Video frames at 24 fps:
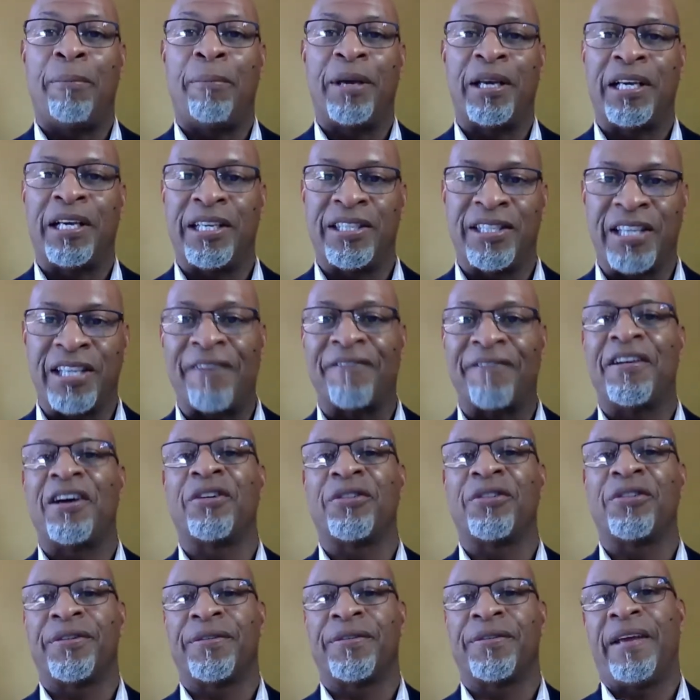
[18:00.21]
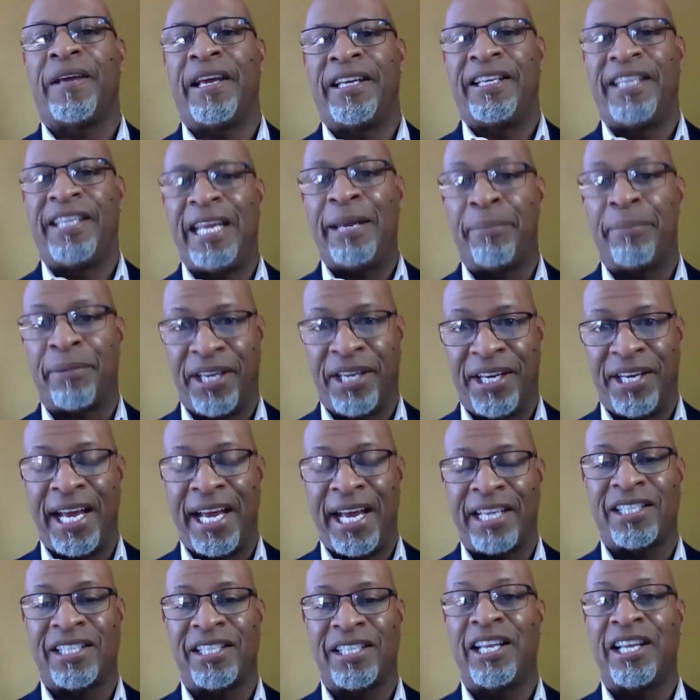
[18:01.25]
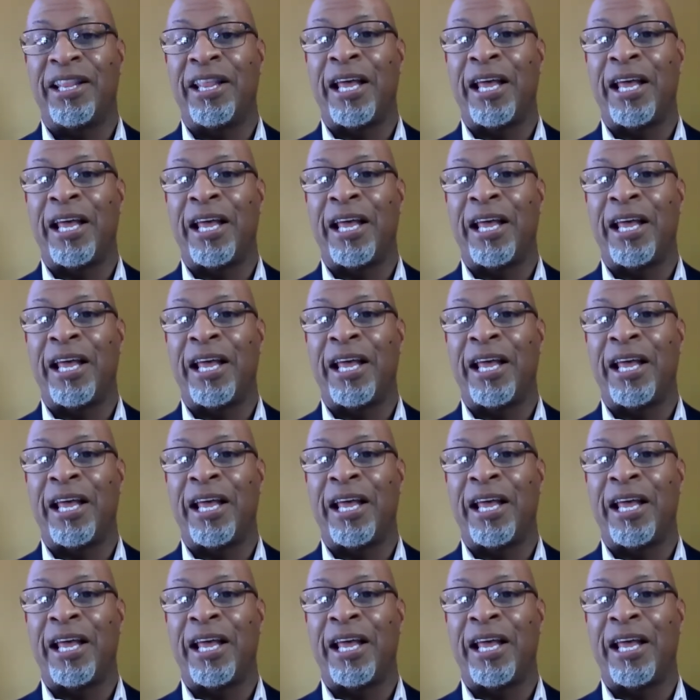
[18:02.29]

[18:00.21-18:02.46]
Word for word: because I felt a deep connection at